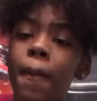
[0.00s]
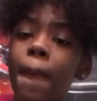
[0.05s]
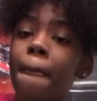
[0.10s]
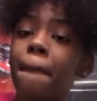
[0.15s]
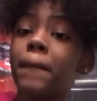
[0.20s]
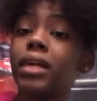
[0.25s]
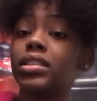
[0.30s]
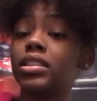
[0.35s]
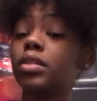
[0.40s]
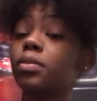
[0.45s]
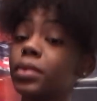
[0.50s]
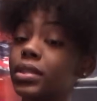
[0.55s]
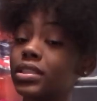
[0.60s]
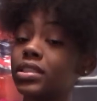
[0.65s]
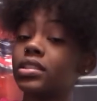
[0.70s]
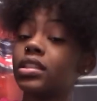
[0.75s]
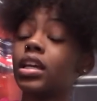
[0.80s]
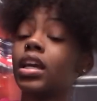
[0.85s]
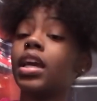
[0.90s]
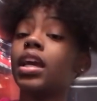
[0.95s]
Because he
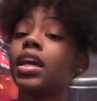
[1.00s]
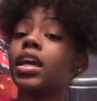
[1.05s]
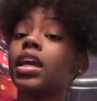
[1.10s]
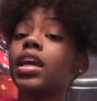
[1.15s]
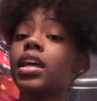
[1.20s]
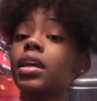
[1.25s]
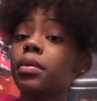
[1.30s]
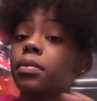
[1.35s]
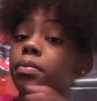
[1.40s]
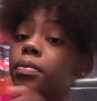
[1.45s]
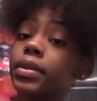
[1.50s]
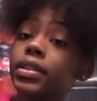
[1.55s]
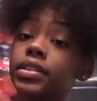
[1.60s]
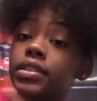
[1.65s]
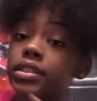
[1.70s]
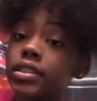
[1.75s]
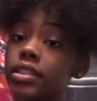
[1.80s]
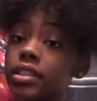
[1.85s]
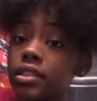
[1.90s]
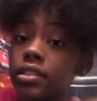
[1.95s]
went
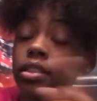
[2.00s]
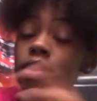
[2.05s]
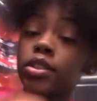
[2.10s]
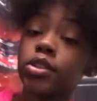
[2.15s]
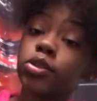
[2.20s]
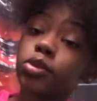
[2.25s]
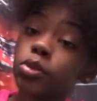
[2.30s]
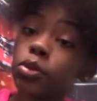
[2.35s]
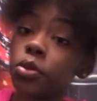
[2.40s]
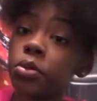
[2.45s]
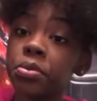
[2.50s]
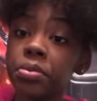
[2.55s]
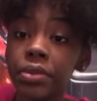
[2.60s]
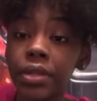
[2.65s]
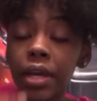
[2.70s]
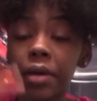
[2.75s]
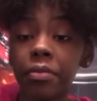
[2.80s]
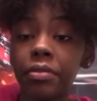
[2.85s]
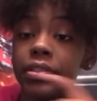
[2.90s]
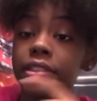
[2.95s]
to the school
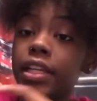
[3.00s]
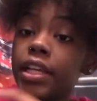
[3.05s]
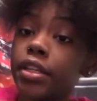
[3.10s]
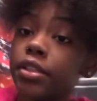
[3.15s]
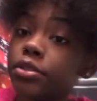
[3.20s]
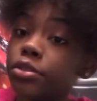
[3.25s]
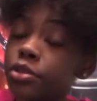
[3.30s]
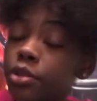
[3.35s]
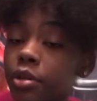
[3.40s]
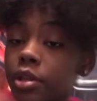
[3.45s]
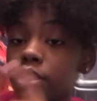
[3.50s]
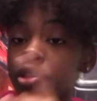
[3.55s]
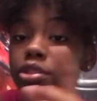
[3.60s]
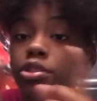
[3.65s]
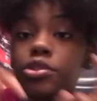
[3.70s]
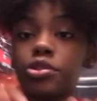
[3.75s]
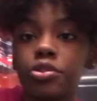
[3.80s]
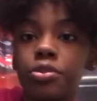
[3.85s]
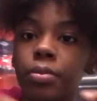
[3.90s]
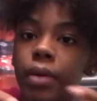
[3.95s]
that was next door
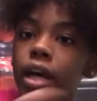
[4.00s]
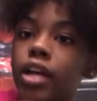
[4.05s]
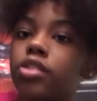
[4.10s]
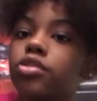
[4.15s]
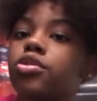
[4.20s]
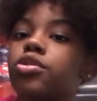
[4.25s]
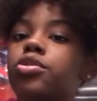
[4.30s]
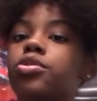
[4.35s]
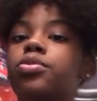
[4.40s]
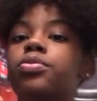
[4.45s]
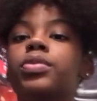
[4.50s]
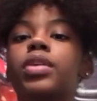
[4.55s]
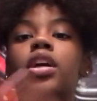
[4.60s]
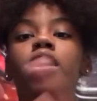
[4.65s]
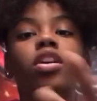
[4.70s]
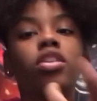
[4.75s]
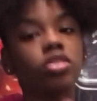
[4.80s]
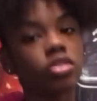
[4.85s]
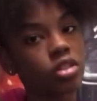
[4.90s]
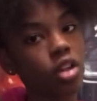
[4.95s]
to my school.
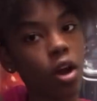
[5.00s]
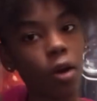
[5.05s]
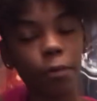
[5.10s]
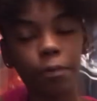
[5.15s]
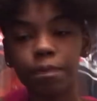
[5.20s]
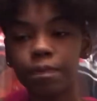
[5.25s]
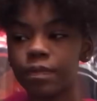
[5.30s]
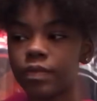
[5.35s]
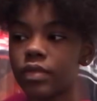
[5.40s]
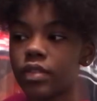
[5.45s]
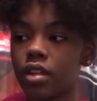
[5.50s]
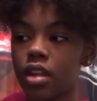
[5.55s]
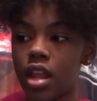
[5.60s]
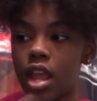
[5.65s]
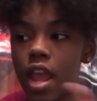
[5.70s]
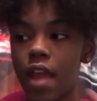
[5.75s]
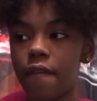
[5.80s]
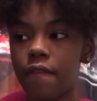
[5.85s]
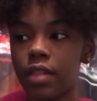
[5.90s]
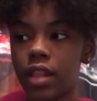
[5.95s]
So,
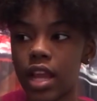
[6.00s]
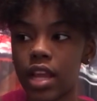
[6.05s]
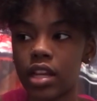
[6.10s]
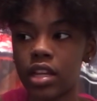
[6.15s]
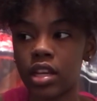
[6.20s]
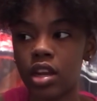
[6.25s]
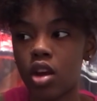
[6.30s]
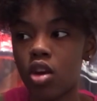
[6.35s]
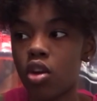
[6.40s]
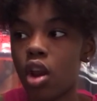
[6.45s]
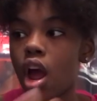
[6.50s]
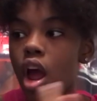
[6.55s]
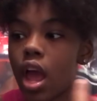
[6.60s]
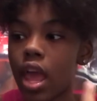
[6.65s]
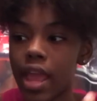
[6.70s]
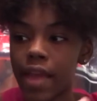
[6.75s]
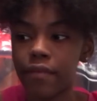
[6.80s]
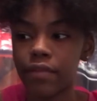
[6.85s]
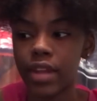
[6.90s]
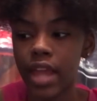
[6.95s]
not
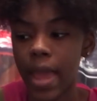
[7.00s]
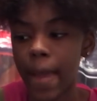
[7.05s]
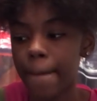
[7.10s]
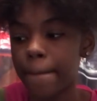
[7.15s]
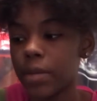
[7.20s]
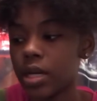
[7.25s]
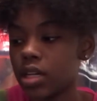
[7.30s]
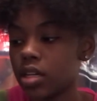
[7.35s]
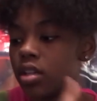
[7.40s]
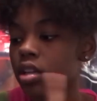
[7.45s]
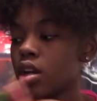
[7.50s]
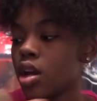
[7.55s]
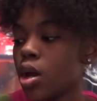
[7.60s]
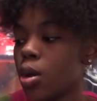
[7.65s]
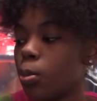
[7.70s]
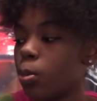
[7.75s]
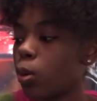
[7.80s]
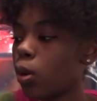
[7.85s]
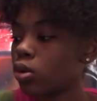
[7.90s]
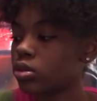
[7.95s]
every day, but
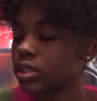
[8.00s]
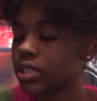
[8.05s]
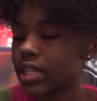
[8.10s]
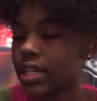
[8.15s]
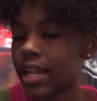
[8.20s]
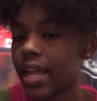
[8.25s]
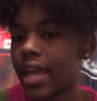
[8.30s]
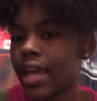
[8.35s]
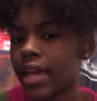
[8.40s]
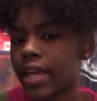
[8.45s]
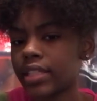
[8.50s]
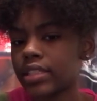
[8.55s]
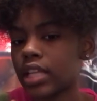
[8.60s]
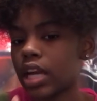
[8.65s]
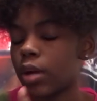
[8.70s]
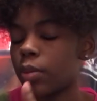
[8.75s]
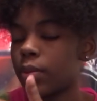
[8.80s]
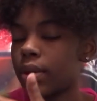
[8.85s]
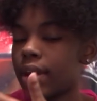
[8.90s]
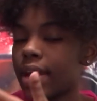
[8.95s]
most of the days,
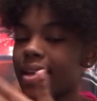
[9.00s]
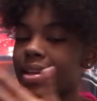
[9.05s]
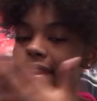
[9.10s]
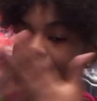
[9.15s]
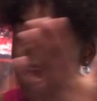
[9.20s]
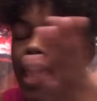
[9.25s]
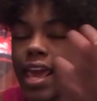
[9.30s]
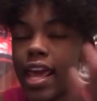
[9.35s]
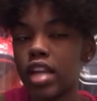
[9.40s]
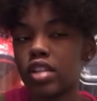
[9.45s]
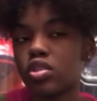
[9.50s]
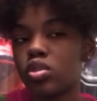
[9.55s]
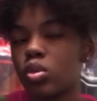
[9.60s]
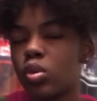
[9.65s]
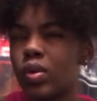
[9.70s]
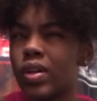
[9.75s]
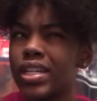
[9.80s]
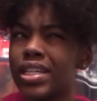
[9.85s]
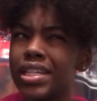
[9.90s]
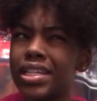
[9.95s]
like, when they get out of
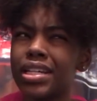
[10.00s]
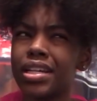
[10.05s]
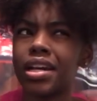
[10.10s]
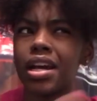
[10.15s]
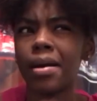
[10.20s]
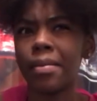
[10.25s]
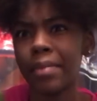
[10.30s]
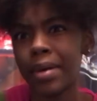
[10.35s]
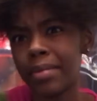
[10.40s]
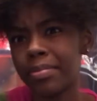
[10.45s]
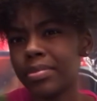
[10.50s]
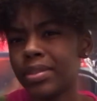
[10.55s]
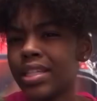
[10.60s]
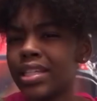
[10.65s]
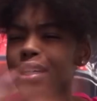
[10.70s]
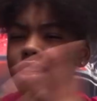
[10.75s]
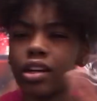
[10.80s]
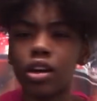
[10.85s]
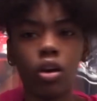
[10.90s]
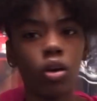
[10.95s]
school, he'll
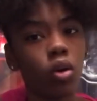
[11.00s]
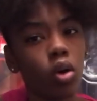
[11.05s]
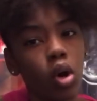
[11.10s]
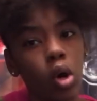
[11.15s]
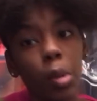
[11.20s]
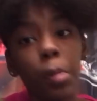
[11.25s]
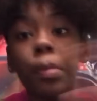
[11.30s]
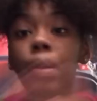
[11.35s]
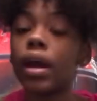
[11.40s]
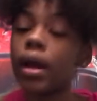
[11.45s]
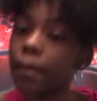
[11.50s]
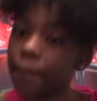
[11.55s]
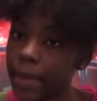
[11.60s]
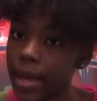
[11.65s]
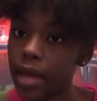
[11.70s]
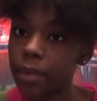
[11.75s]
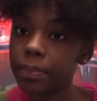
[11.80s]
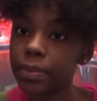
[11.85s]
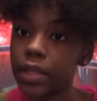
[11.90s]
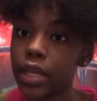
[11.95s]
go home, come
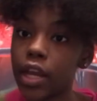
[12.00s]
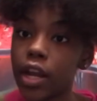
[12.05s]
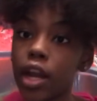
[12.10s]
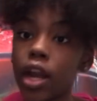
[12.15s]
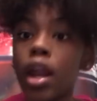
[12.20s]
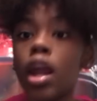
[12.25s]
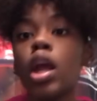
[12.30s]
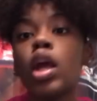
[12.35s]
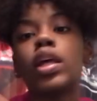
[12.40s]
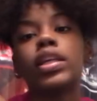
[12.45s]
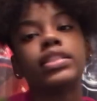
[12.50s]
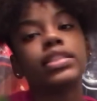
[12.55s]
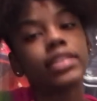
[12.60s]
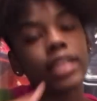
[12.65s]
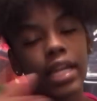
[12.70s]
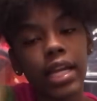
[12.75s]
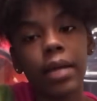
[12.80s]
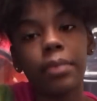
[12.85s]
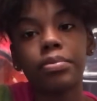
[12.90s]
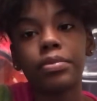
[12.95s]
up there,
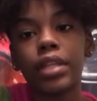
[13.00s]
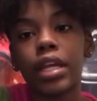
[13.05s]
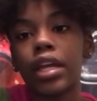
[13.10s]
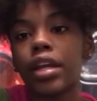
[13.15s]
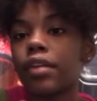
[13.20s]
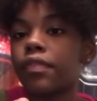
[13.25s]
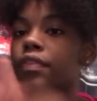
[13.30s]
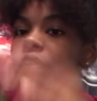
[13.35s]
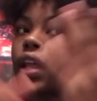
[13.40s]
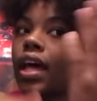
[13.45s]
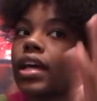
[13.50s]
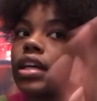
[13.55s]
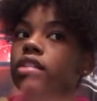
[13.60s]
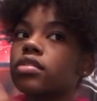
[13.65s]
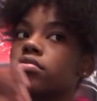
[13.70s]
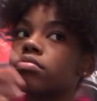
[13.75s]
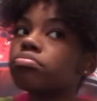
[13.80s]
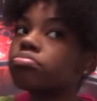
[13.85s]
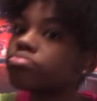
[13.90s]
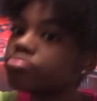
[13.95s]
stay up there for like
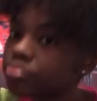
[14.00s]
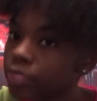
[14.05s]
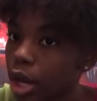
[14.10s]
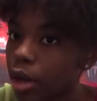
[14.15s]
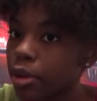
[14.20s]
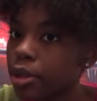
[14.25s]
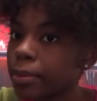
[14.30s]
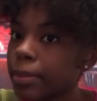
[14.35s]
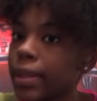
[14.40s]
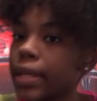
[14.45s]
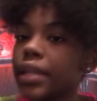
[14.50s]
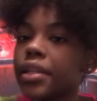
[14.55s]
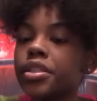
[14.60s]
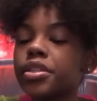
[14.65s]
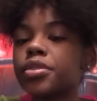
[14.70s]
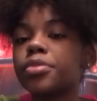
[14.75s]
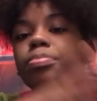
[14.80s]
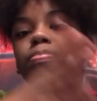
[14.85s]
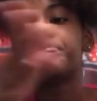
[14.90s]
30 minutes,